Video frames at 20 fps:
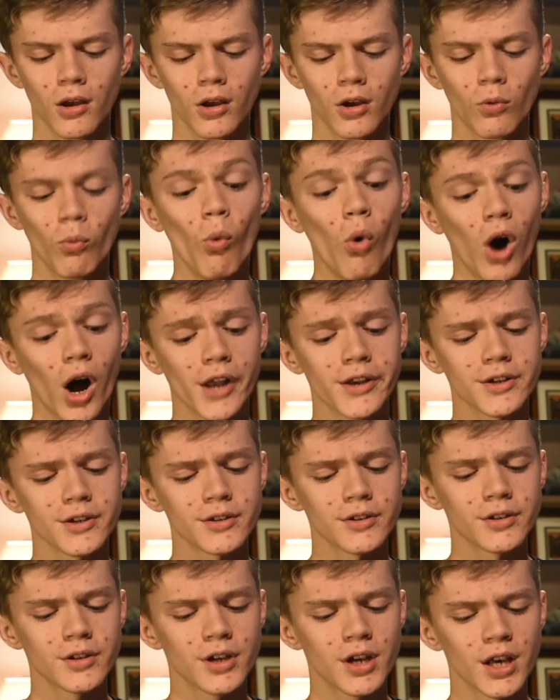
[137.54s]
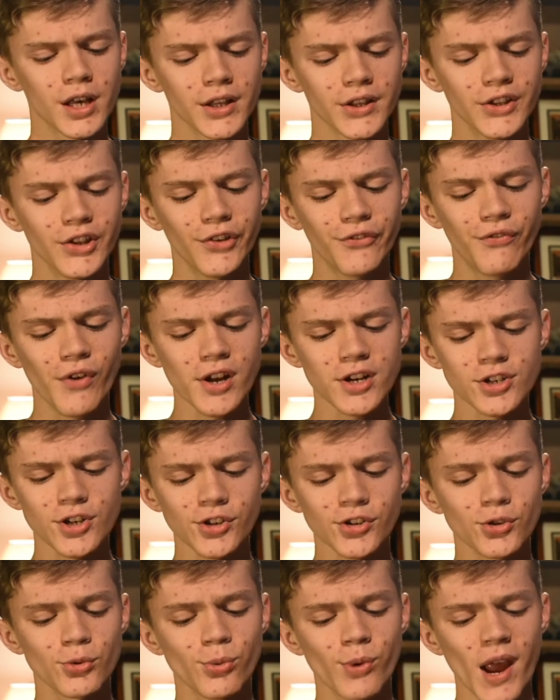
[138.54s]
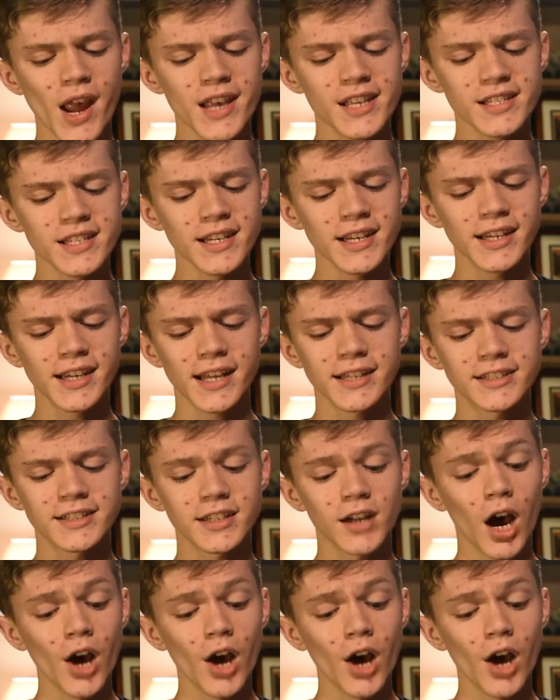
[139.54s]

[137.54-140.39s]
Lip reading: 1. The adventurers are racing against